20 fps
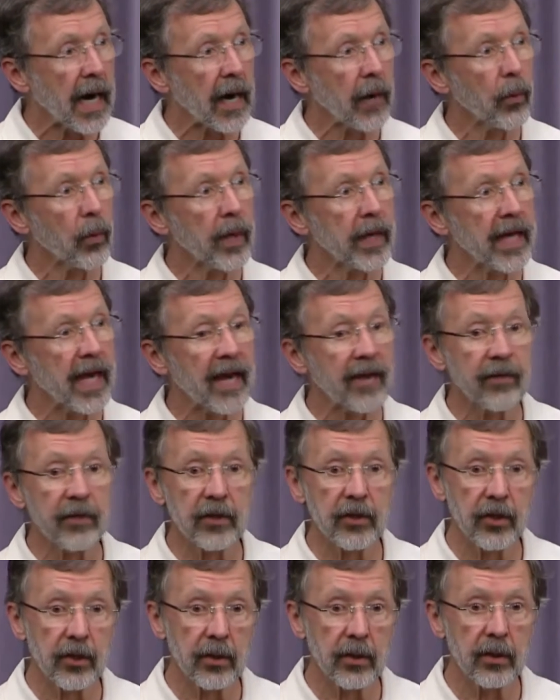We gave
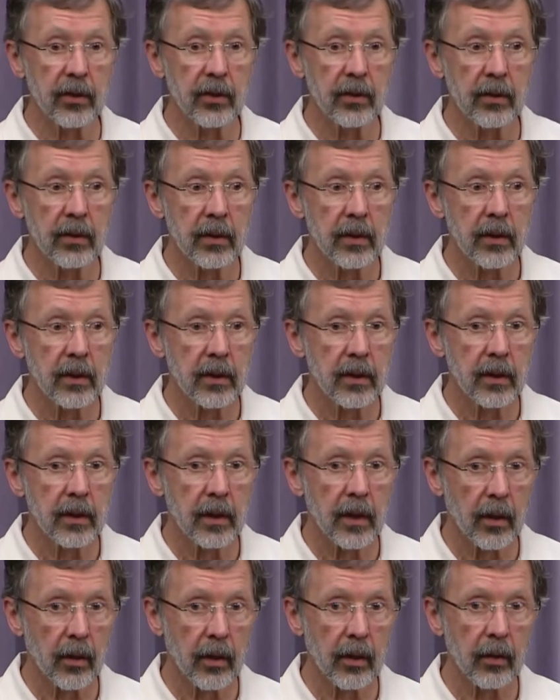it to,
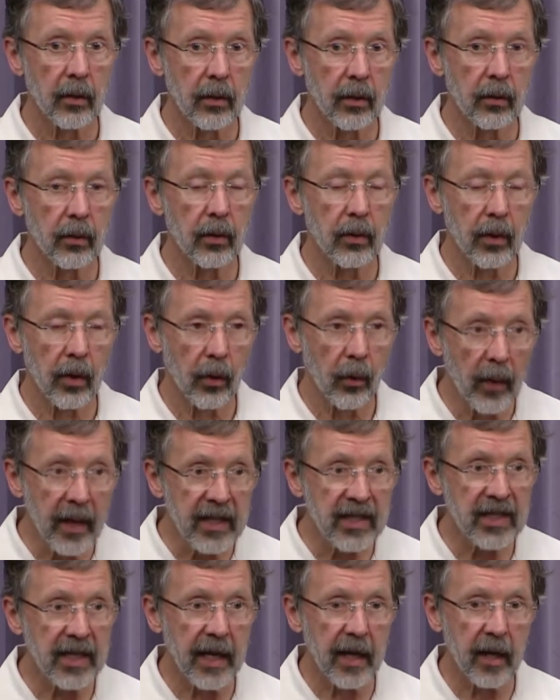or, or, or
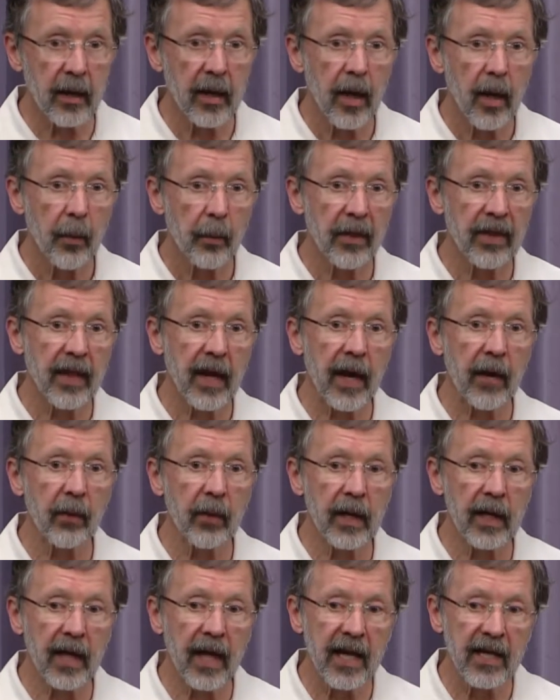we said it, but then I
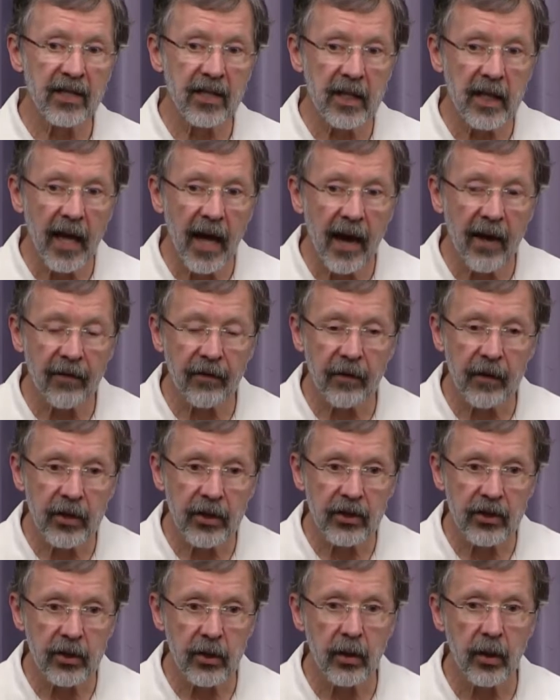realized that every
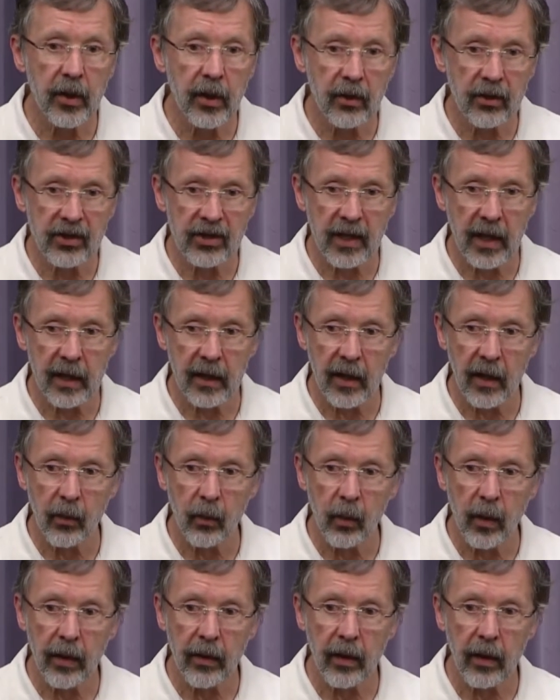studio said that,
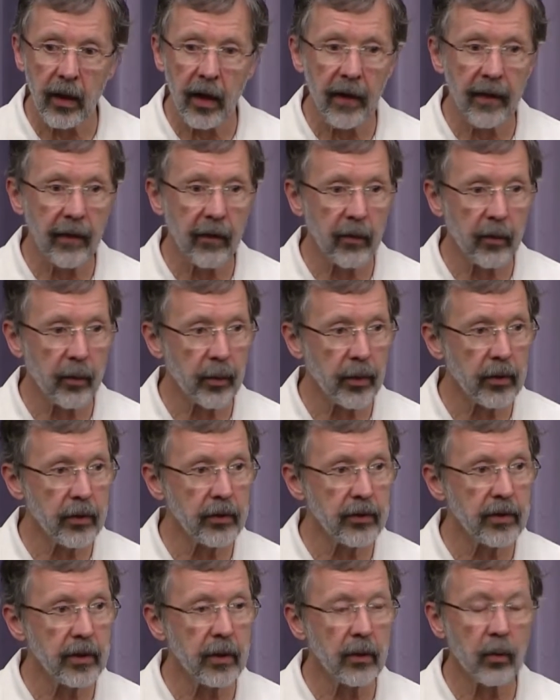whether or not they were
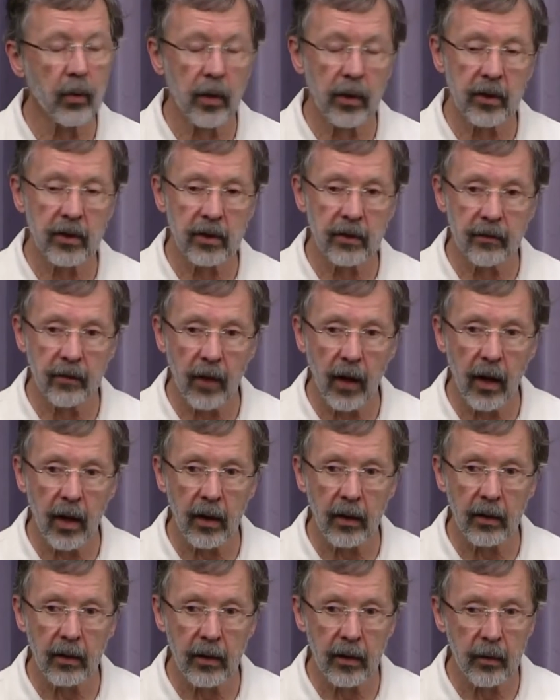producing works of
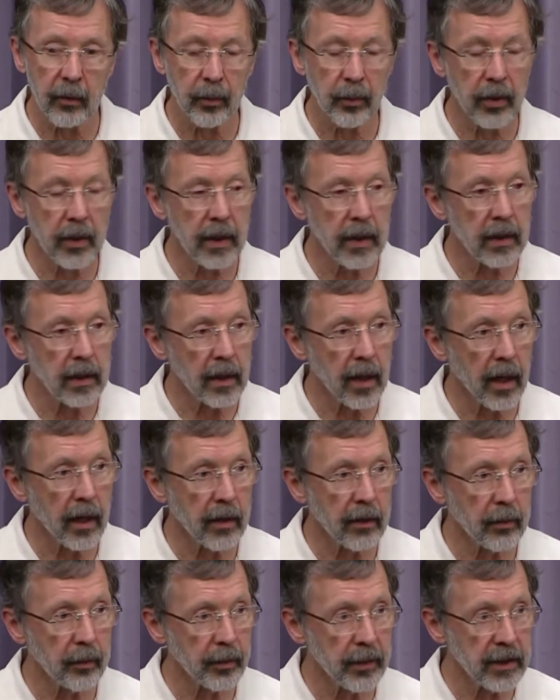art or complete,
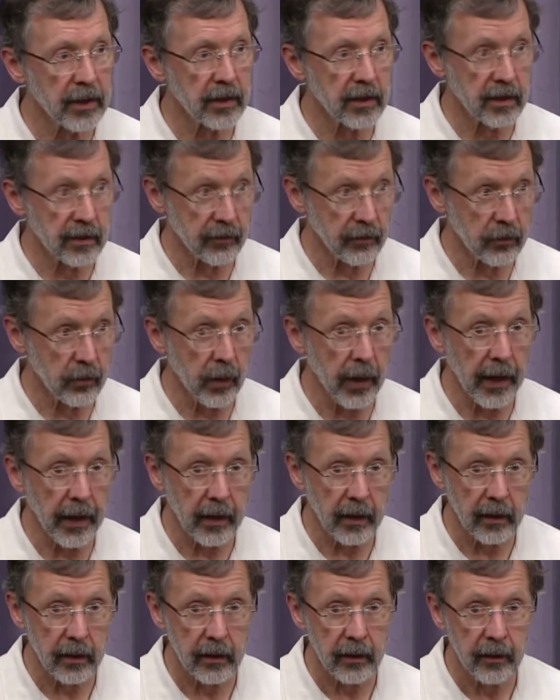utter pieces of
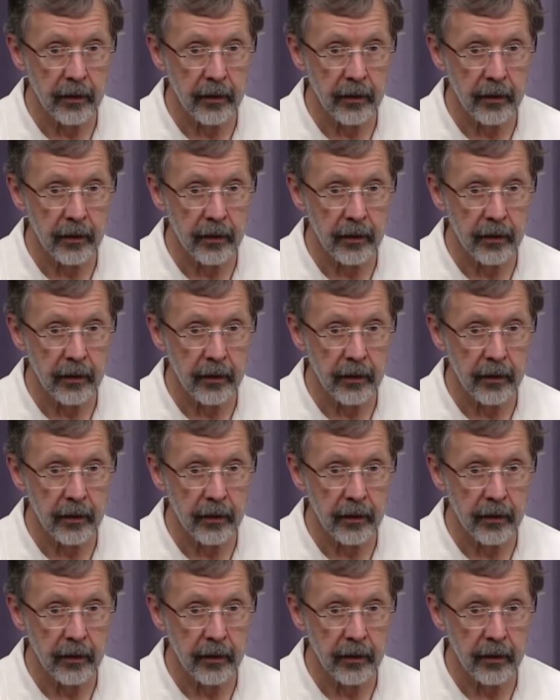dreck.